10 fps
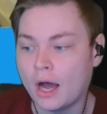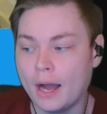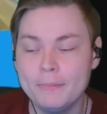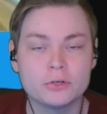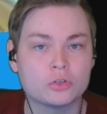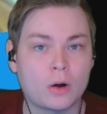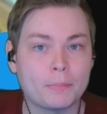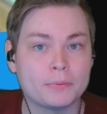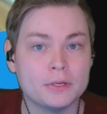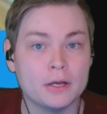I'm going to
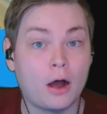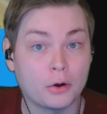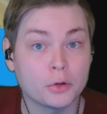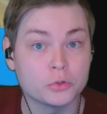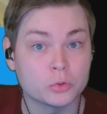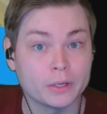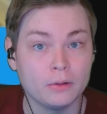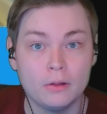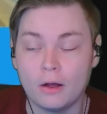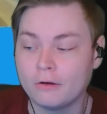drop the auto
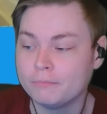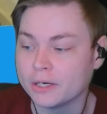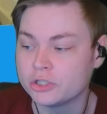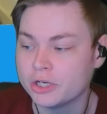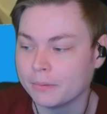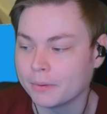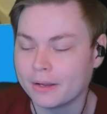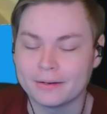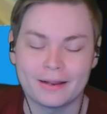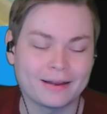drill off my ship.
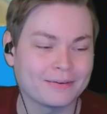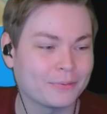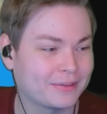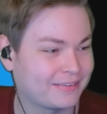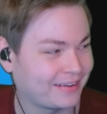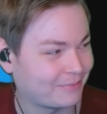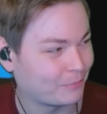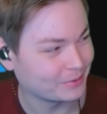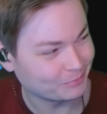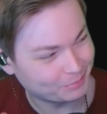And I know that's like,
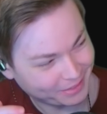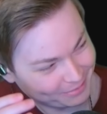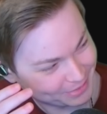we're playing a